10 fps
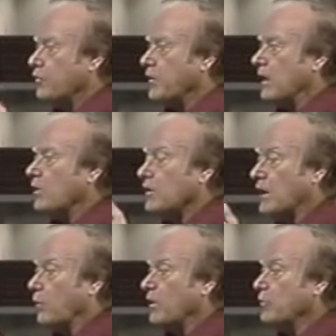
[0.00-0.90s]
Fine.
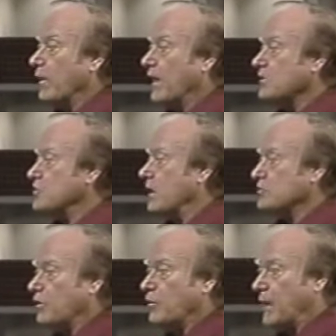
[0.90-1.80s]
Now, without
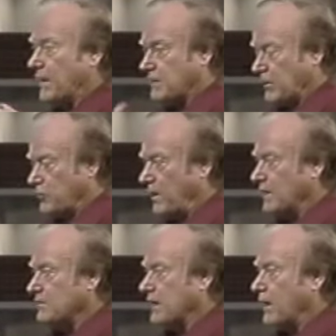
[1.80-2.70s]
changing your mouth, take your
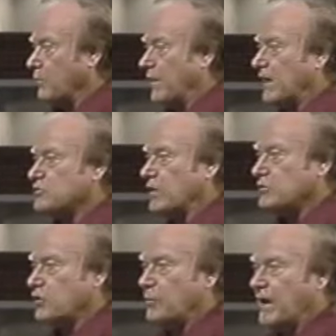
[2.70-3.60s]
hands down. Without
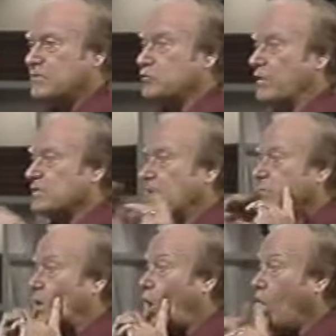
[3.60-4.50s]
changing your mouth, do the same
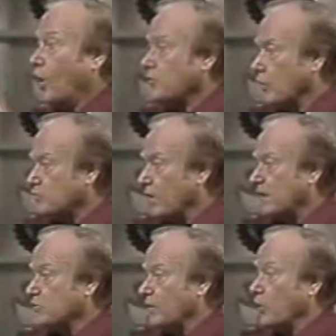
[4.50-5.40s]
thing. Don't you
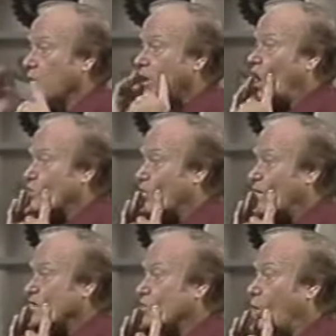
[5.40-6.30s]
let your, don't let your
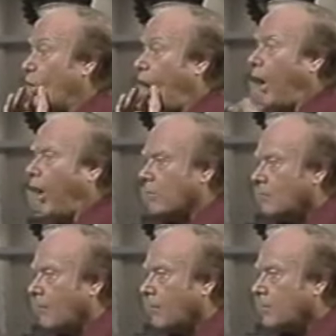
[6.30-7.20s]
face go.
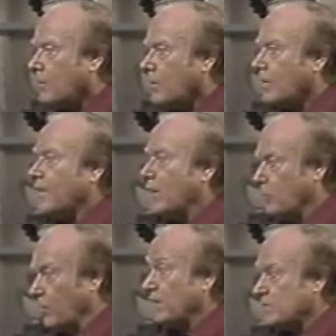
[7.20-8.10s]
There,
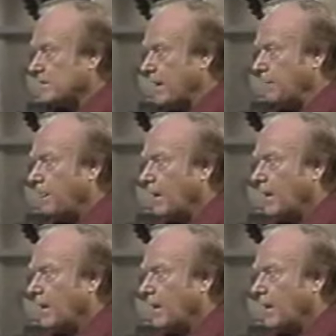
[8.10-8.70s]
you understand?